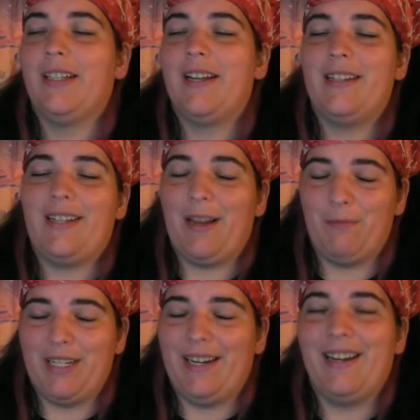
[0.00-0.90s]

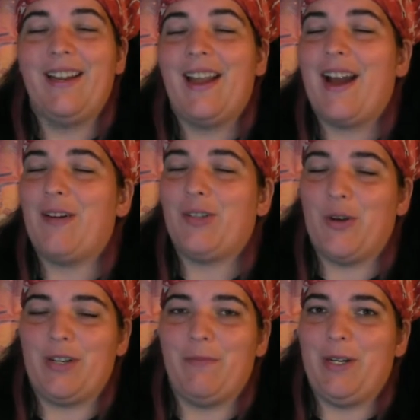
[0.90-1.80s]
tempted. I was
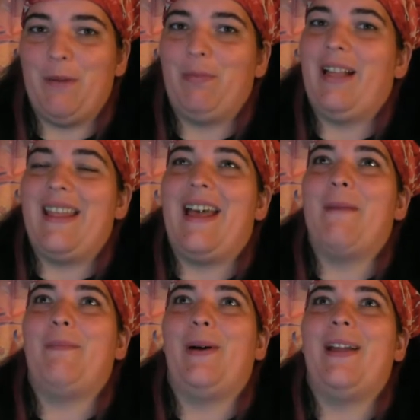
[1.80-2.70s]
so tempted to play
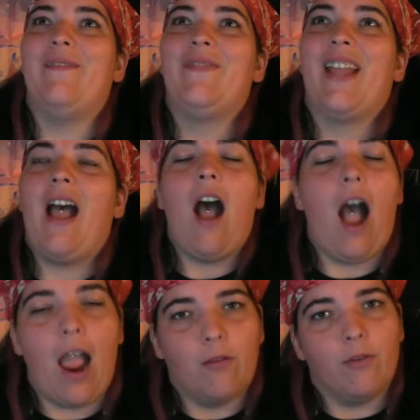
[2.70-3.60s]
that, but
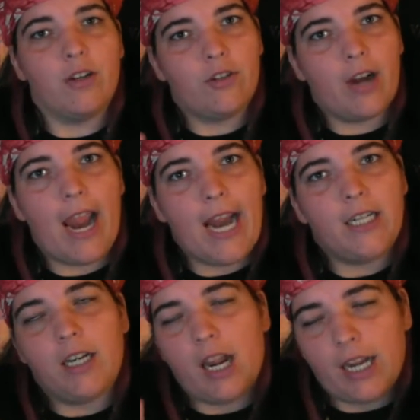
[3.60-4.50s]
I
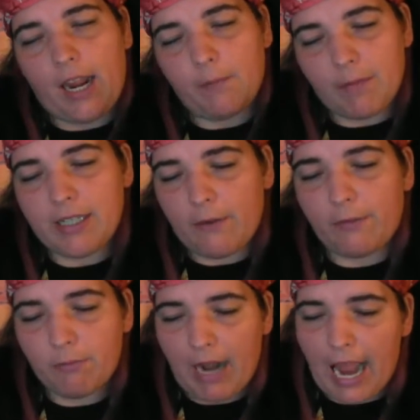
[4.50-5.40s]
restrained and I kept myself
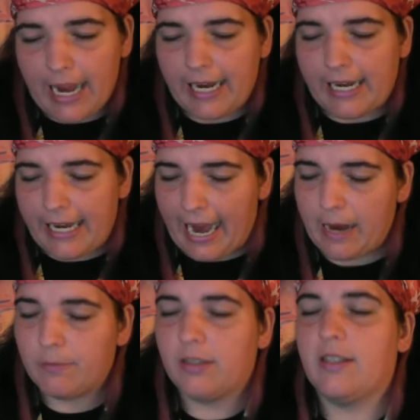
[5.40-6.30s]
from playing any
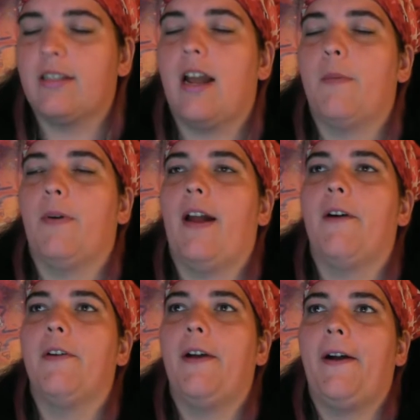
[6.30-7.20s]
games this time
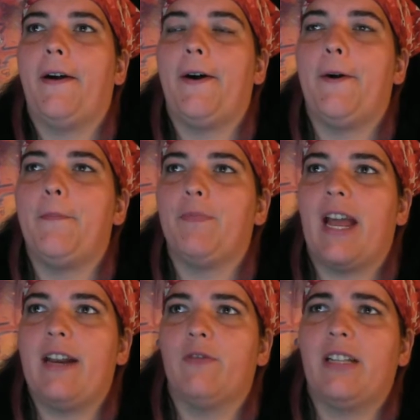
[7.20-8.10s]
around. I
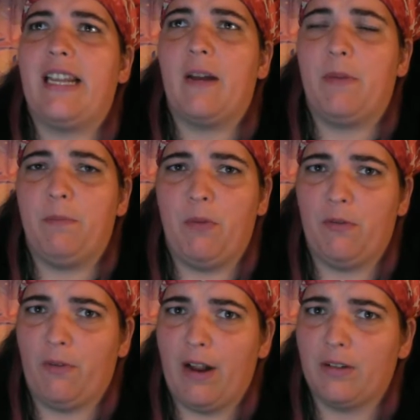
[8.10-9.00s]
didn't really get up and
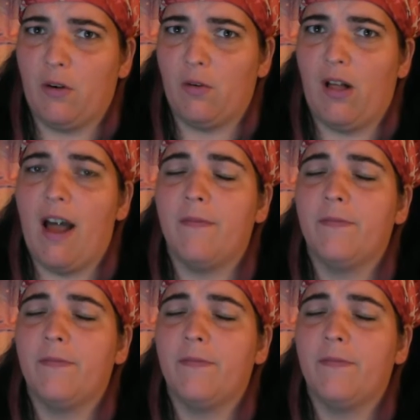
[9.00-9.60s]
move around a whole lot.